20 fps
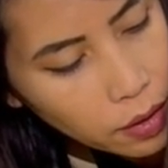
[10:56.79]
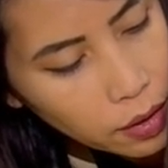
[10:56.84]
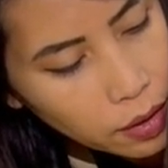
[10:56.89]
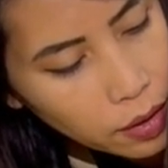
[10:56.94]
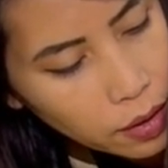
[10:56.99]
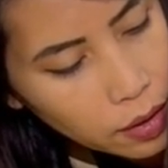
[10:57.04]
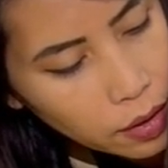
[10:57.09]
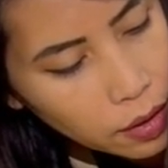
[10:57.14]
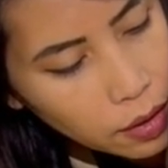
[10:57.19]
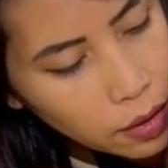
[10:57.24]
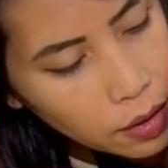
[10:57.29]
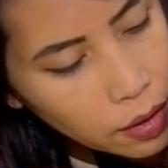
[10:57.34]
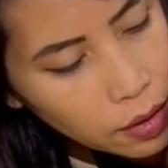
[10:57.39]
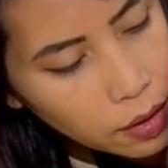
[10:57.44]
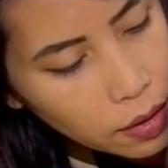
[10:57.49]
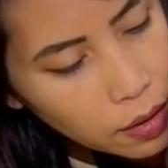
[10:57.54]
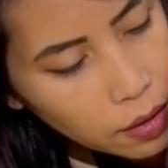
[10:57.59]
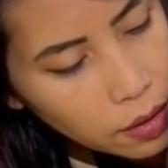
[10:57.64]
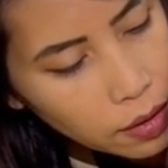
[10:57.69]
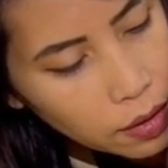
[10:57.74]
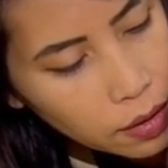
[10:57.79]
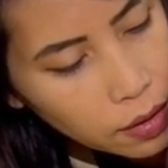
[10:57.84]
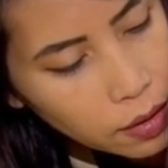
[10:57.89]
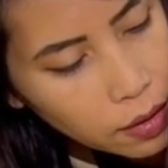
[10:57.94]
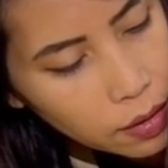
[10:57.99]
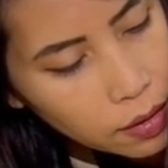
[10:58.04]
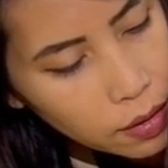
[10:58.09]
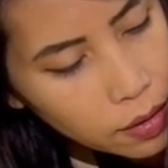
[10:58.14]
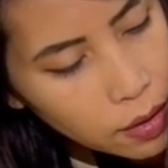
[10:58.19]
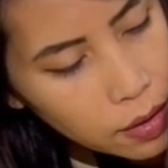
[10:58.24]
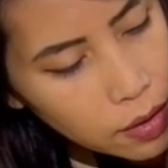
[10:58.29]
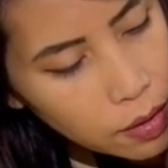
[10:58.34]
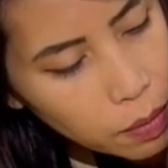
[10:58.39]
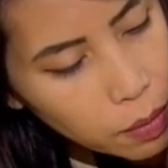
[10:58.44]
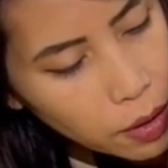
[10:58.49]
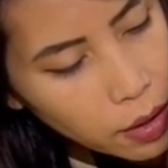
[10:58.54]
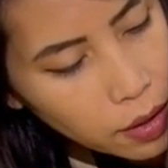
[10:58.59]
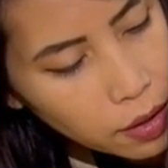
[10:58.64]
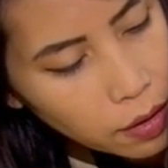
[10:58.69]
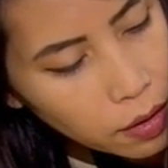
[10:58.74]
in this
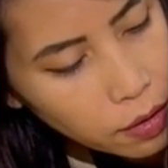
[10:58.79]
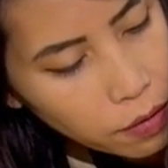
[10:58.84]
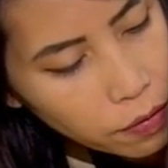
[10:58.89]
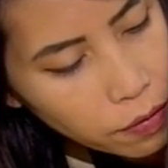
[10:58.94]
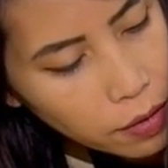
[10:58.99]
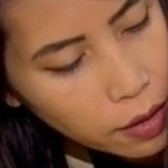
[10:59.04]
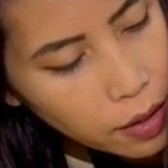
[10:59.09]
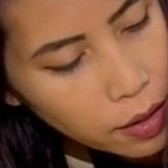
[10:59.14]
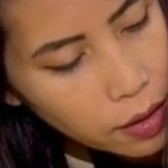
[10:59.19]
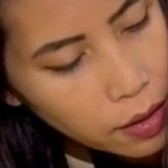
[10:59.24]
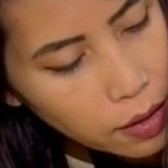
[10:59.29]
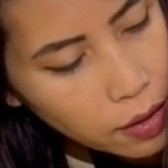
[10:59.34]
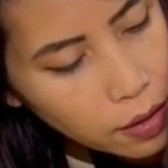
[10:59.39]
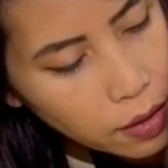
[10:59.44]
spot in the front.